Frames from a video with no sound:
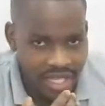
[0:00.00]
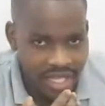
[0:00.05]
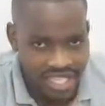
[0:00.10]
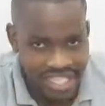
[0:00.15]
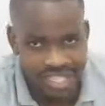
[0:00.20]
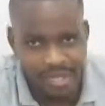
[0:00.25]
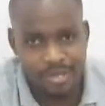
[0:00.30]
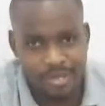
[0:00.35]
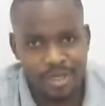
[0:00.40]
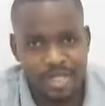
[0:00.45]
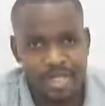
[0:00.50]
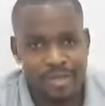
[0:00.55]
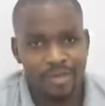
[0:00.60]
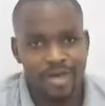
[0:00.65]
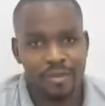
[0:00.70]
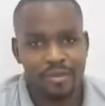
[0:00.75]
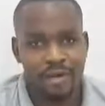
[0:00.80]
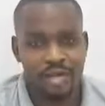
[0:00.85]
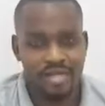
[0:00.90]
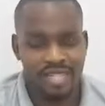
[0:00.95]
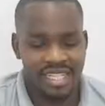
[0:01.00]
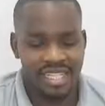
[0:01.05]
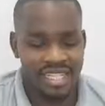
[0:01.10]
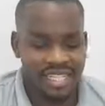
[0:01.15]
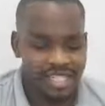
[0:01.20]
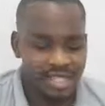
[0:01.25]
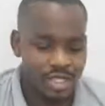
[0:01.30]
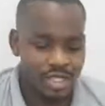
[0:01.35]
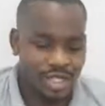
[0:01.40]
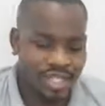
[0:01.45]
explain more about the
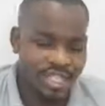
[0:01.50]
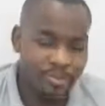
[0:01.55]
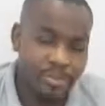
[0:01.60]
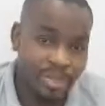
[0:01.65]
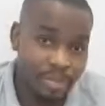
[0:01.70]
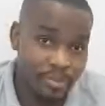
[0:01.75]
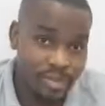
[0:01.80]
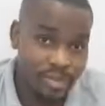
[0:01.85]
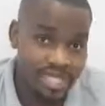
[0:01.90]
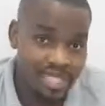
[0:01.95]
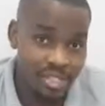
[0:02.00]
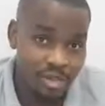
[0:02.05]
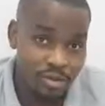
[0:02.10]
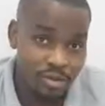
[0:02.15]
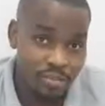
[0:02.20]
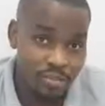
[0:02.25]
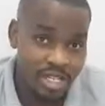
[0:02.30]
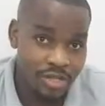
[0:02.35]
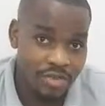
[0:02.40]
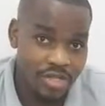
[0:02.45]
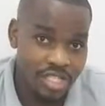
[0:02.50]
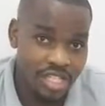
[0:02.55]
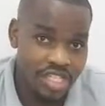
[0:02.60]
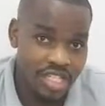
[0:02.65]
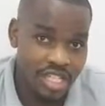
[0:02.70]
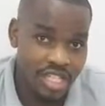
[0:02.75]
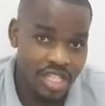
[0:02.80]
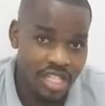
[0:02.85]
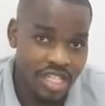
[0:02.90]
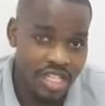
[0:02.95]
gastolite by basing on my
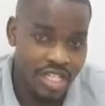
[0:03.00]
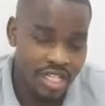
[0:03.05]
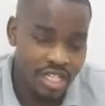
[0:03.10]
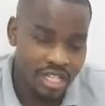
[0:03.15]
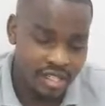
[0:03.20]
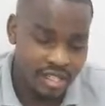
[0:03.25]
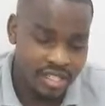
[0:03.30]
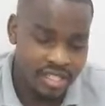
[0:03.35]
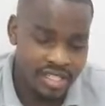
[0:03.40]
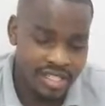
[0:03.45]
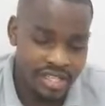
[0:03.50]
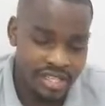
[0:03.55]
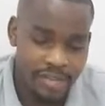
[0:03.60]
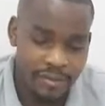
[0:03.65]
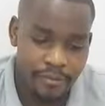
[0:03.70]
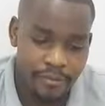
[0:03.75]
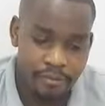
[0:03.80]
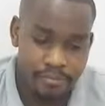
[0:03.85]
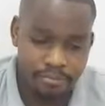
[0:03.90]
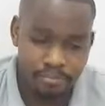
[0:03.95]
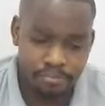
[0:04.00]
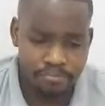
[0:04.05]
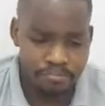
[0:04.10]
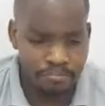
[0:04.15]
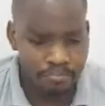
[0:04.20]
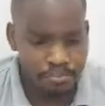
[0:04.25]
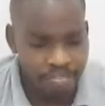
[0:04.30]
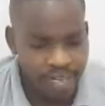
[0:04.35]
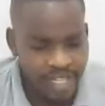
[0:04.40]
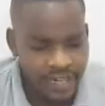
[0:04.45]
research. These are the
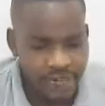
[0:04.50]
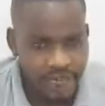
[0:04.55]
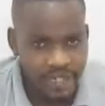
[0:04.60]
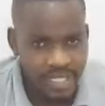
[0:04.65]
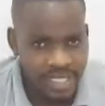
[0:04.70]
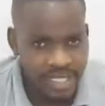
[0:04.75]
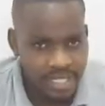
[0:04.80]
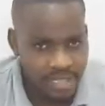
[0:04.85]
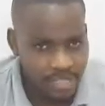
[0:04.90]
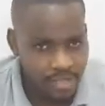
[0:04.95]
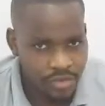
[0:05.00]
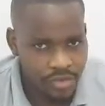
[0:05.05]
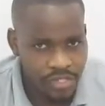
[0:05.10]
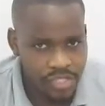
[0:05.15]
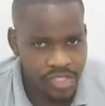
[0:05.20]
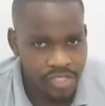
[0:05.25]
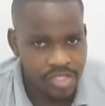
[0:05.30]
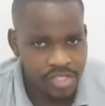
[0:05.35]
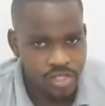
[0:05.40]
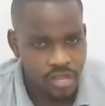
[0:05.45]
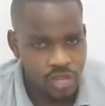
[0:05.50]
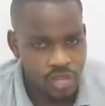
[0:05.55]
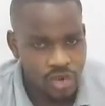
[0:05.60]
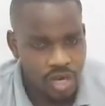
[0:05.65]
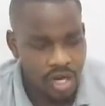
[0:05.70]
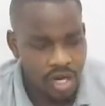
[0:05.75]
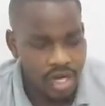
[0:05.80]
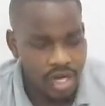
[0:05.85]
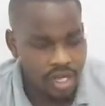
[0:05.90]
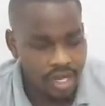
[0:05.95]
perfect ingredients
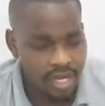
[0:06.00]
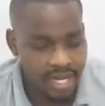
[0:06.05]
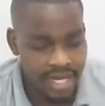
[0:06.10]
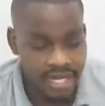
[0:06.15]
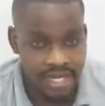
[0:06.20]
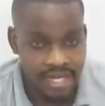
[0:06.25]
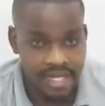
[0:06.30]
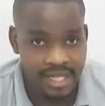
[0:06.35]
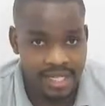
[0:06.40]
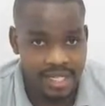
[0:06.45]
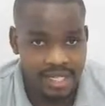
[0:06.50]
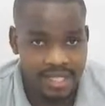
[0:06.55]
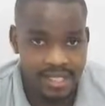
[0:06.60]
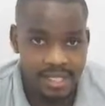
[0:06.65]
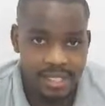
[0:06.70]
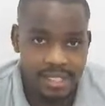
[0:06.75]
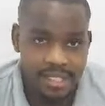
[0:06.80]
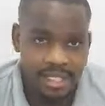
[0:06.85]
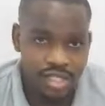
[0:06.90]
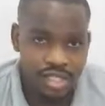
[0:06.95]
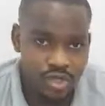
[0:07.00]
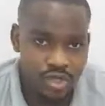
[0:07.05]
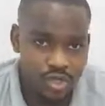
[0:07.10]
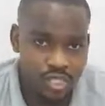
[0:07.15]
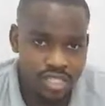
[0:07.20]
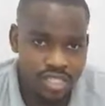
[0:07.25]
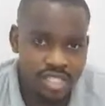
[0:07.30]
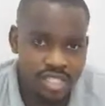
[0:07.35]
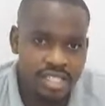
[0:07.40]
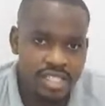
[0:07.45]
one can get to
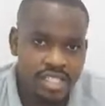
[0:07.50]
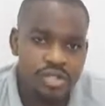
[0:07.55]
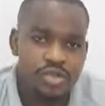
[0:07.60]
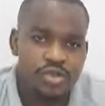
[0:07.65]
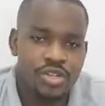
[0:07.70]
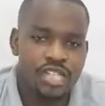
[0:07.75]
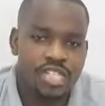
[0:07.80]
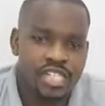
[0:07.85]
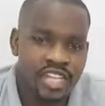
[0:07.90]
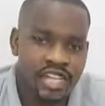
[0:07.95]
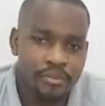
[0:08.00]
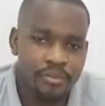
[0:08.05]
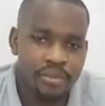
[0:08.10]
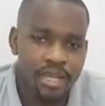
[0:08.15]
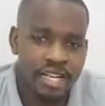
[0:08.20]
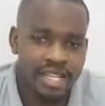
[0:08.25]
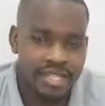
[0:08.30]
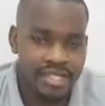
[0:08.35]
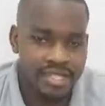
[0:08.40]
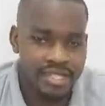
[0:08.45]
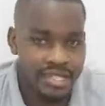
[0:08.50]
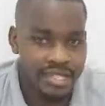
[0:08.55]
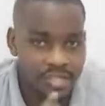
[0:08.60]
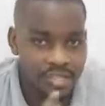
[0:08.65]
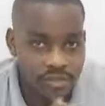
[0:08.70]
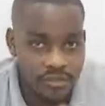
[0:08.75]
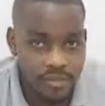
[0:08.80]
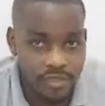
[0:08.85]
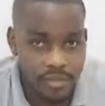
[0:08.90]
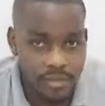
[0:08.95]
easily retain back the
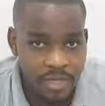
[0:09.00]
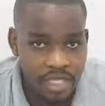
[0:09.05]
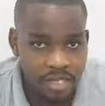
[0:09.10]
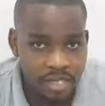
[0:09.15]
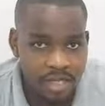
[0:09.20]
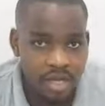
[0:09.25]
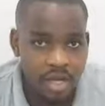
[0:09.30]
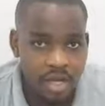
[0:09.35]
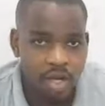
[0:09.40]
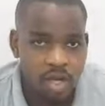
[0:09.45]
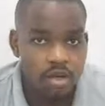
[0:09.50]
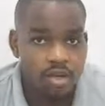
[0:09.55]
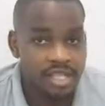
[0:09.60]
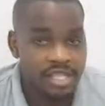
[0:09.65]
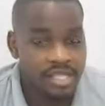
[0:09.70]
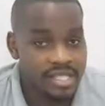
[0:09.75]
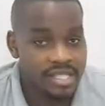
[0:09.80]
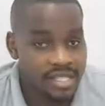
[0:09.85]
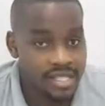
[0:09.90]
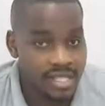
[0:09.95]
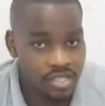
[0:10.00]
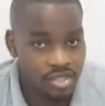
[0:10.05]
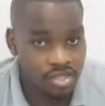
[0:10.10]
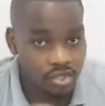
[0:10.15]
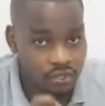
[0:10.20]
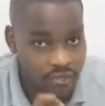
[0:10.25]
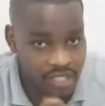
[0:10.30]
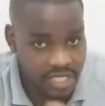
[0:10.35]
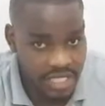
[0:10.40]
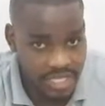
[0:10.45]
sense of smell or the sense
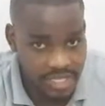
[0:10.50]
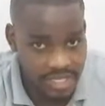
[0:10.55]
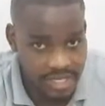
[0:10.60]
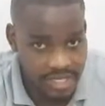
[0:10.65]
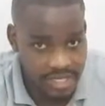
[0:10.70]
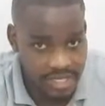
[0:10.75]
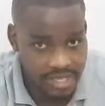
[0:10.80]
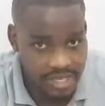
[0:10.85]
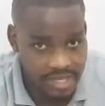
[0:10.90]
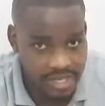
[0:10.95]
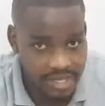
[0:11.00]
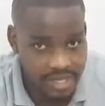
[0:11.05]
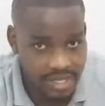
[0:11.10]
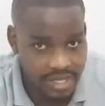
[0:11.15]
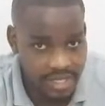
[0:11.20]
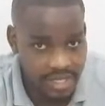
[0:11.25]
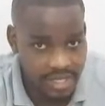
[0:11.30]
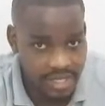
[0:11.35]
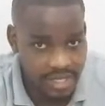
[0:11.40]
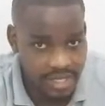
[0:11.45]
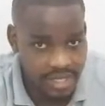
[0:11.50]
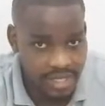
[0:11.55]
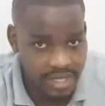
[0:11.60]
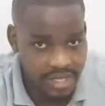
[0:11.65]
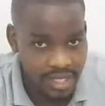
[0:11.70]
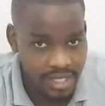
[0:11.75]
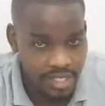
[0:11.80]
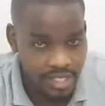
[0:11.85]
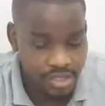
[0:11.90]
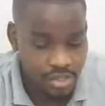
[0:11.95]
of taste
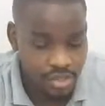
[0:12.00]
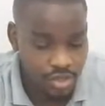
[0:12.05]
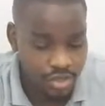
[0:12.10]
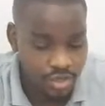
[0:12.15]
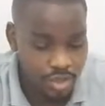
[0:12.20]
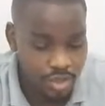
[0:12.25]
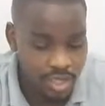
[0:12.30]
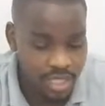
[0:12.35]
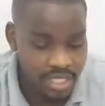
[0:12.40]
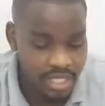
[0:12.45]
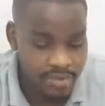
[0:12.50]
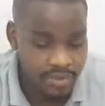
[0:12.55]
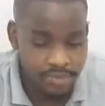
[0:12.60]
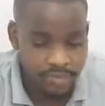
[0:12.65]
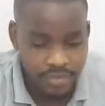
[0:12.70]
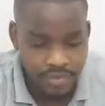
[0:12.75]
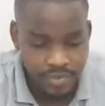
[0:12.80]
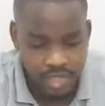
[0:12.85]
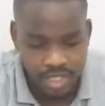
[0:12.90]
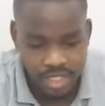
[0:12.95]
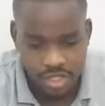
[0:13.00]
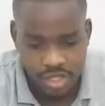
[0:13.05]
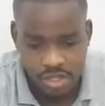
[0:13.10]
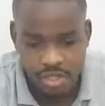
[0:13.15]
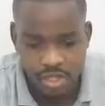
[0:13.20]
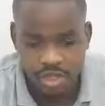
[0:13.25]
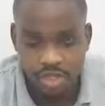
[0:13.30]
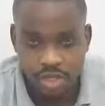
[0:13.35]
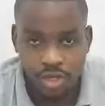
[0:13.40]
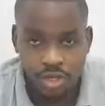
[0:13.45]
into
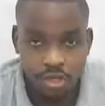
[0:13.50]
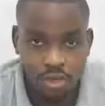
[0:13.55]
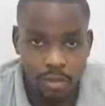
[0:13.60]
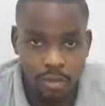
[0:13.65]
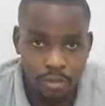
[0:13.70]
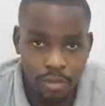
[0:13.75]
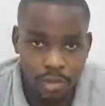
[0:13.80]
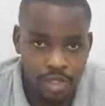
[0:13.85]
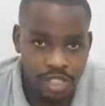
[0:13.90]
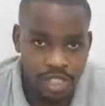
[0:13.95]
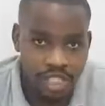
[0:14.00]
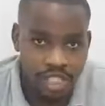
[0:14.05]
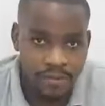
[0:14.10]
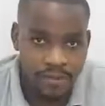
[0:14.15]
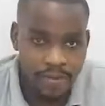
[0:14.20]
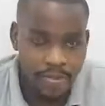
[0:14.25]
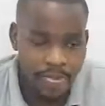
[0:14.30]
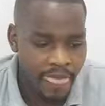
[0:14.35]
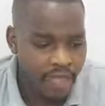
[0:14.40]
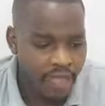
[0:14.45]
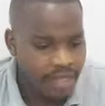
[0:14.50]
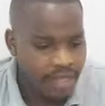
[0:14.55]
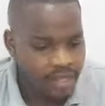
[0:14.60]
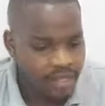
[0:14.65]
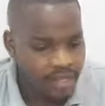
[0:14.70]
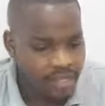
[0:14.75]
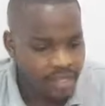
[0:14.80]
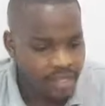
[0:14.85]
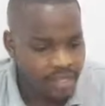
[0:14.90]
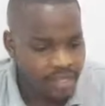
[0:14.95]
your body.
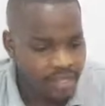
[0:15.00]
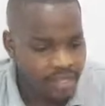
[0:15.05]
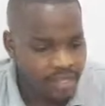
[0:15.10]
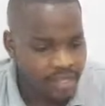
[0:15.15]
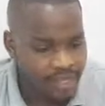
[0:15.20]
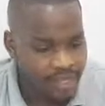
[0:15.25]
Then